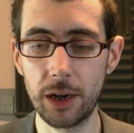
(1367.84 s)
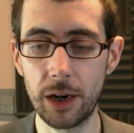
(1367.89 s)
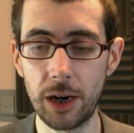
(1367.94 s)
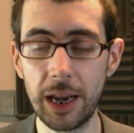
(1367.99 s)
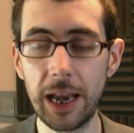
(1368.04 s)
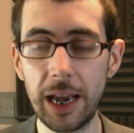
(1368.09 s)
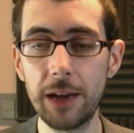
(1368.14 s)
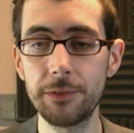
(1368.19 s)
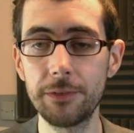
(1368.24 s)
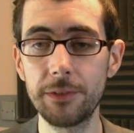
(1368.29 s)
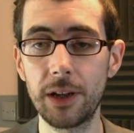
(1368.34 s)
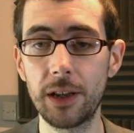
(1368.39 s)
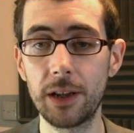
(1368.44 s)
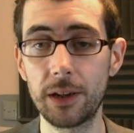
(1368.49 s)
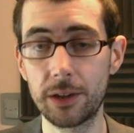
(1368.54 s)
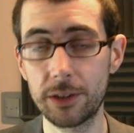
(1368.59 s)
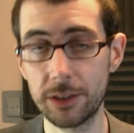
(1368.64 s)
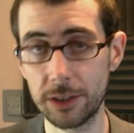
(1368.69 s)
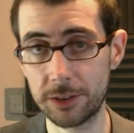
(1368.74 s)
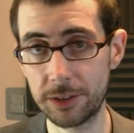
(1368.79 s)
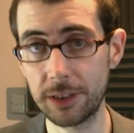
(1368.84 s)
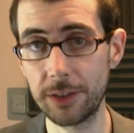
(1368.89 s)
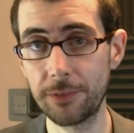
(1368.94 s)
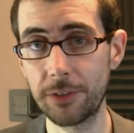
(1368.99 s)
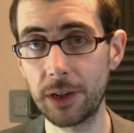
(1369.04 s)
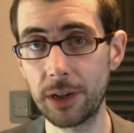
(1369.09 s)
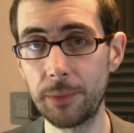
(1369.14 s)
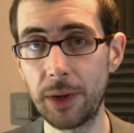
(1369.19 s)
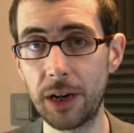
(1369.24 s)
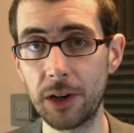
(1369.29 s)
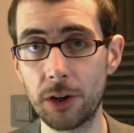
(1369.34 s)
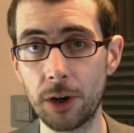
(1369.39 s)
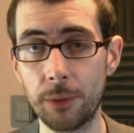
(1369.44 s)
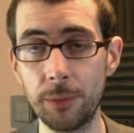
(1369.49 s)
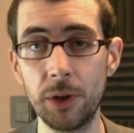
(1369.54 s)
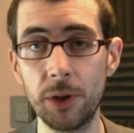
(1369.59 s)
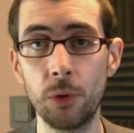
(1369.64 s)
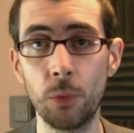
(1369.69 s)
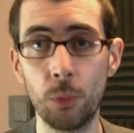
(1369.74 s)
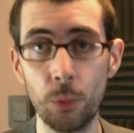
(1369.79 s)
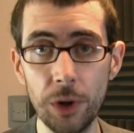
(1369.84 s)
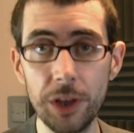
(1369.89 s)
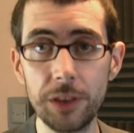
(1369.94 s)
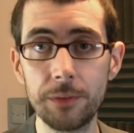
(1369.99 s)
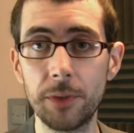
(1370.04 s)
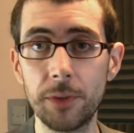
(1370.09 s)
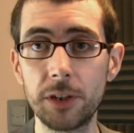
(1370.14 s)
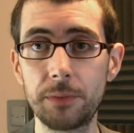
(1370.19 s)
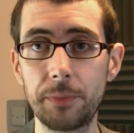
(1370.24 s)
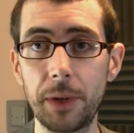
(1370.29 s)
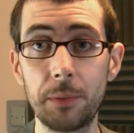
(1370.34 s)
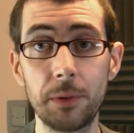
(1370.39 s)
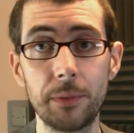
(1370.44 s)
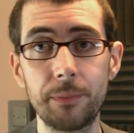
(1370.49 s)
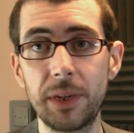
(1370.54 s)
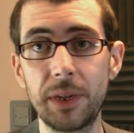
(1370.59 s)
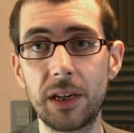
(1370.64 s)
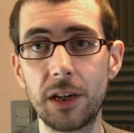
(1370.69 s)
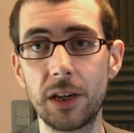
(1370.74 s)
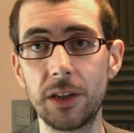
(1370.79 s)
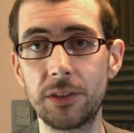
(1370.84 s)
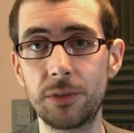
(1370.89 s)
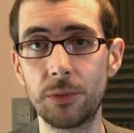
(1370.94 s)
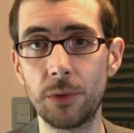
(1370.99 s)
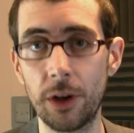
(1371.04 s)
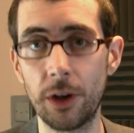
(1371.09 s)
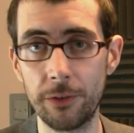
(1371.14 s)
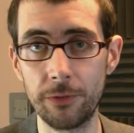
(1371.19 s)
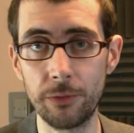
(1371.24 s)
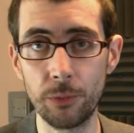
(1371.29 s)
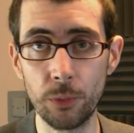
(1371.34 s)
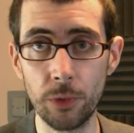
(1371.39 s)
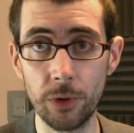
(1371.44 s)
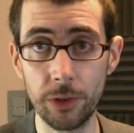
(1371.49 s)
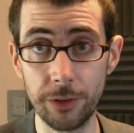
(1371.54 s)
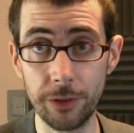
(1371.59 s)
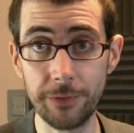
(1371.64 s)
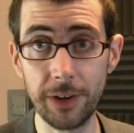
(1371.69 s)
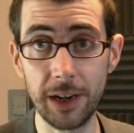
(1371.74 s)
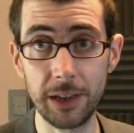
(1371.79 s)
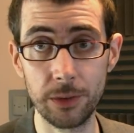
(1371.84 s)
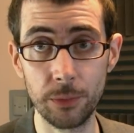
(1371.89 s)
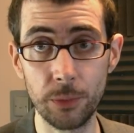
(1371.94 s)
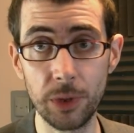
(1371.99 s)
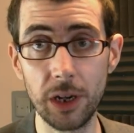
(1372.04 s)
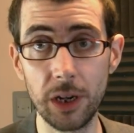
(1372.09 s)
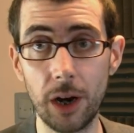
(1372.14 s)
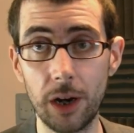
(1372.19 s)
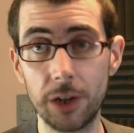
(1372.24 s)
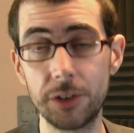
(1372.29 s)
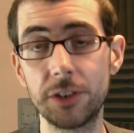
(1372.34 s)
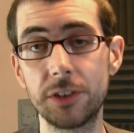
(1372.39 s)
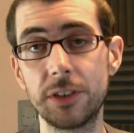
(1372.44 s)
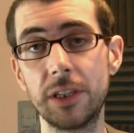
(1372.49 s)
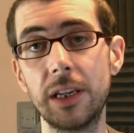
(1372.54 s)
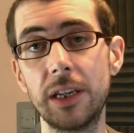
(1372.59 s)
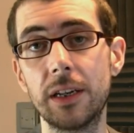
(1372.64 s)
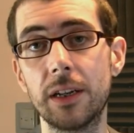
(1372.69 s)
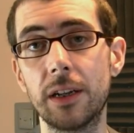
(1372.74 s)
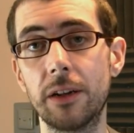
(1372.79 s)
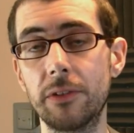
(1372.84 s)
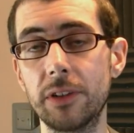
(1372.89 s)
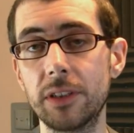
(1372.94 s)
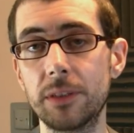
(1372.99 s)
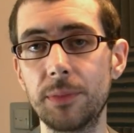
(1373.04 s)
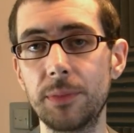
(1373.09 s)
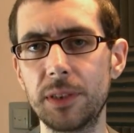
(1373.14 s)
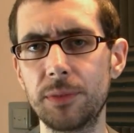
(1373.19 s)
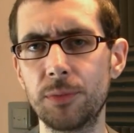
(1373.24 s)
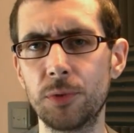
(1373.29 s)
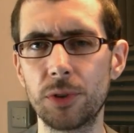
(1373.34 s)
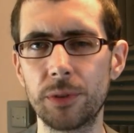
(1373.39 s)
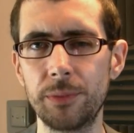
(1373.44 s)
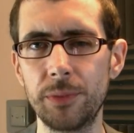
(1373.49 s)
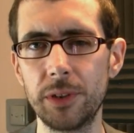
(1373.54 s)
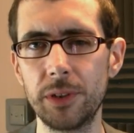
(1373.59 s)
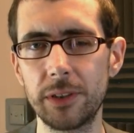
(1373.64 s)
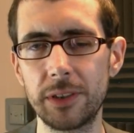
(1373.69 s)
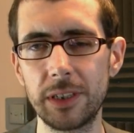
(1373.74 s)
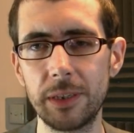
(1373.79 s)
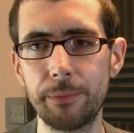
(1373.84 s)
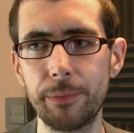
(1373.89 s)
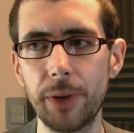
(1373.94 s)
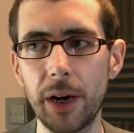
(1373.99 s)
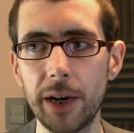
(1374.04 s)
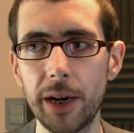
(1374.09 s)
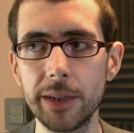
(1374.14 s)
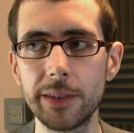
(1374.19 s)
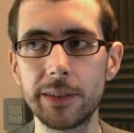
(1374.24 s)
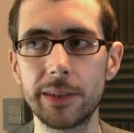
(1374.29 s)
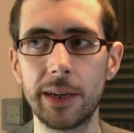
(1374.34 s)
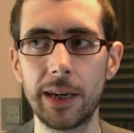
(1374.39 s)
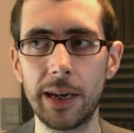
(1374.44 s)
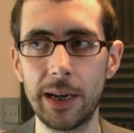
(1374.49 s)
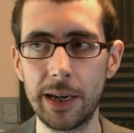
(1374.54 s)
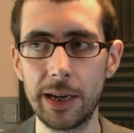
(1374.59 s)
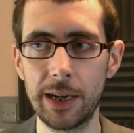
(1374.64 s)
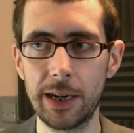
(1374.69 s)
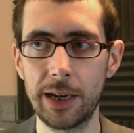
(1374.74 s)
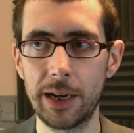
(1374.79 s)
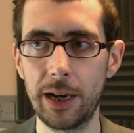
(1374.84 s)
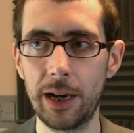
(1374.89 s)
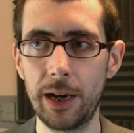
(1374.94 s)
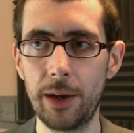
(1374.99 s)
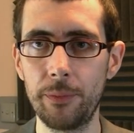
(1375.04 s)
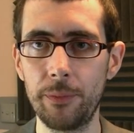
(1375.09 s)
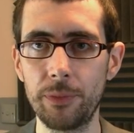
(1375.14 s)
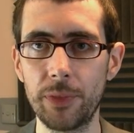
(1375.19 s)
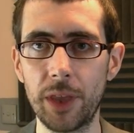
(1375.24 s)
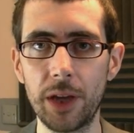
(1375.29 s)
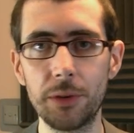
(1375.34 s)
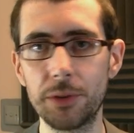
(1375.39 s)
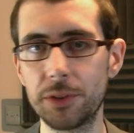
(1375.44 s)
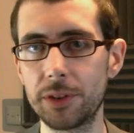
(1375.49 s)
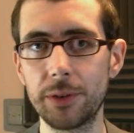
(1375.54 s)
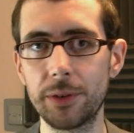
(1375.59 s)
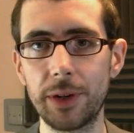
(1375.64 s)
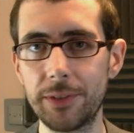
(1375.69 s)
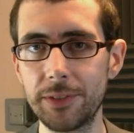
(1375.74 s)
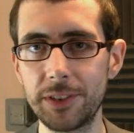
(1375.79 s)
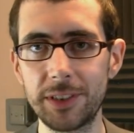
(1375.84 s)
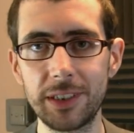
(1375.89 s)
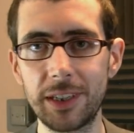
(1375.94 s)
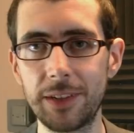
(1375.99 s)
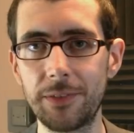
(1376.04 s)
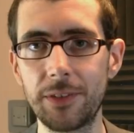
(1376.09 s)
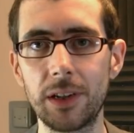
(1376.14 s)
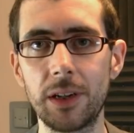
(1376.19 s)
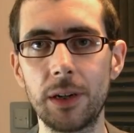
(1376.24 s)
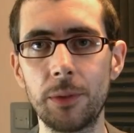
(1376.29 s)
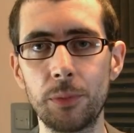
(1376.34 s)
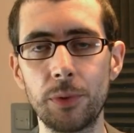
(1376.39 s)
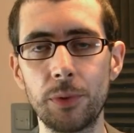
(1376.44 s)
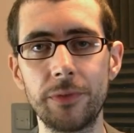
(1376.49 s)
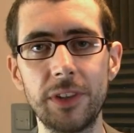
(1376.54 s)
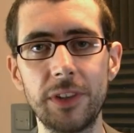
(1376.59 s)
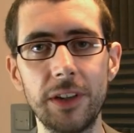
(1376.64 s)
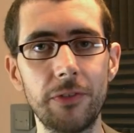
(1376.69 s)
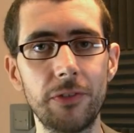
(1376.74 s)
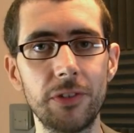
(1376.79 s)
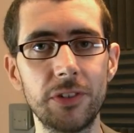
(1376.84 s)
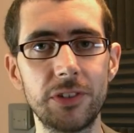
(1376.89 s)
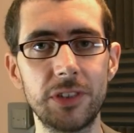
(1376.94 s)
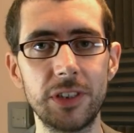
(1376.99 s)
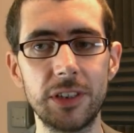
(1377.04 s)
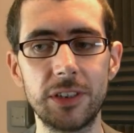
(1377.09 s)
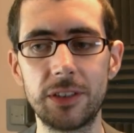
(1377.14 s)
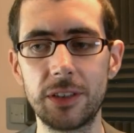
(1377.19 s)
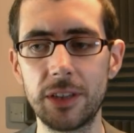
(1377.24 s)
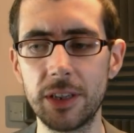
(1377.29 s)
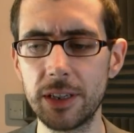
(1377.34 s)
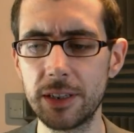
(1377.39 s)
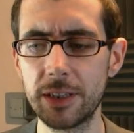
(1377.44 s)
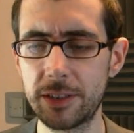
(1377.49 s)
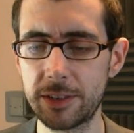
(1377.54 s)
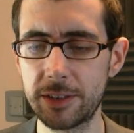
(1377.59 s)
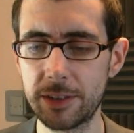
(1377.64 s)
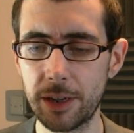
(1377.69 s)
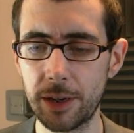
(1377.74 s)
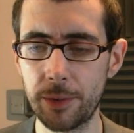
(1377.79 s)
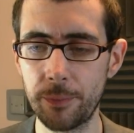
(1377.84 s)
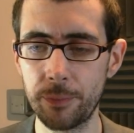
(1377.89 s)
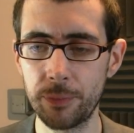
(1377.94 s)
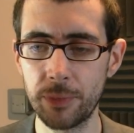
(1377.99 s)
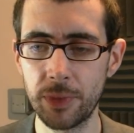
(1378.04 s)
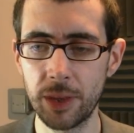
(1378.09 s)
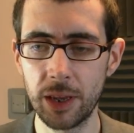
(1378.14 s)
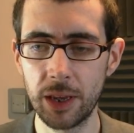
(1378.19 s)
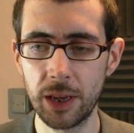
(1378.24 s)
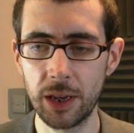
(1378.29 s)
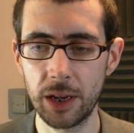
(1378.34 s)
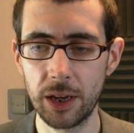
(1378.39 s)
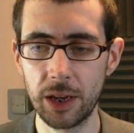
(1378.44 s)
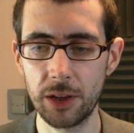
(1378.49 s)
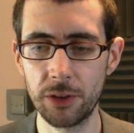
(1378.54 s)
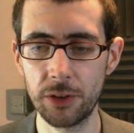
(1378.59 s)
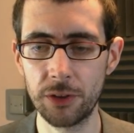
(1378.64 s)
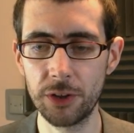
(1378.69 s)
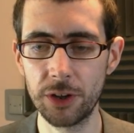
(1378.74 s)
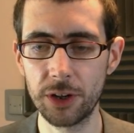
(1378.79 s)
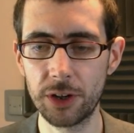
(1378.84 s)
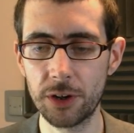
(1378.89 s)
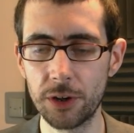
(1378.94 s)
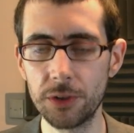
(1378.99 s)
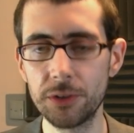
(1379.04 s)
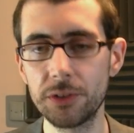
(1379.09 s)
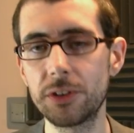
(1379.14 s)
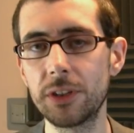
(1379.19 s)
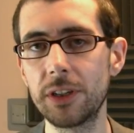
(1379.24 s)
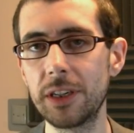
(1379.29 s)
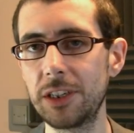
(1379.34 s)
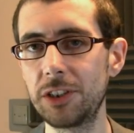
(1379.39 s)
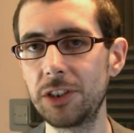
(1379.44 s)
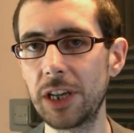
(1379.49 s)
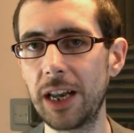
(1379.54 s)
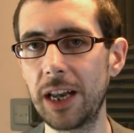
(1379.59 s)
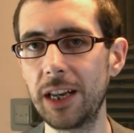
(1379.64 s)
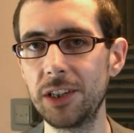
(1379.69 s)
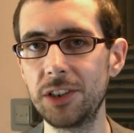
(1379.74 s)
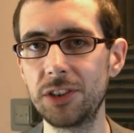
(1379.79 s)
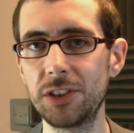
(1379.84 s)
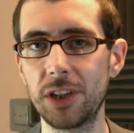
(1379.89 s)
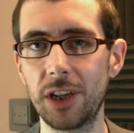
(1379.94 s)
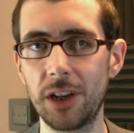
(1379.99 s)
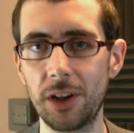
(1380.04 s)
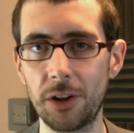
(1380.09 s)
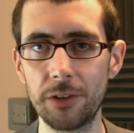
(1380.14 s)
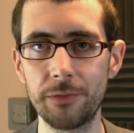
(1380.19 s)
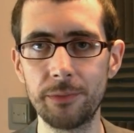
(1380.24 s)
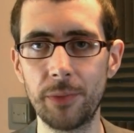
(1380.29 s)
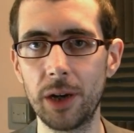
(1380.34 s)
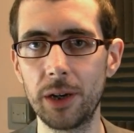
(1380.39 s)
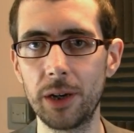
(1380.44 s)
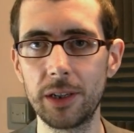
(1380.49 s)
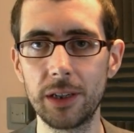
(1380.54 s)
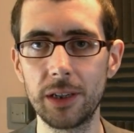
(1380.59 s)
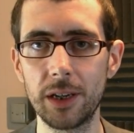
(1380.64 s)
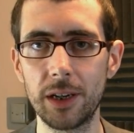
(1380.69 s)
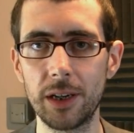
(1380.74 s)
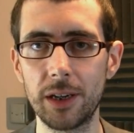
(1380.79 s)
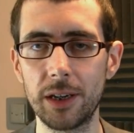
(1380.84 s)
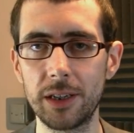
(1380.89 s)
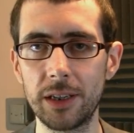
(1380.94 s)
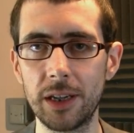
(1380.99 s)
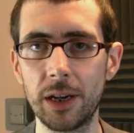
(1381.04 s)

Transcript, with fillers: I have a, a significant amount in common with most people because of the fact that we are just in a reasonably small community, but um, I also have a significant number of differences that... Um, that constantly challenge a lot of my, uh,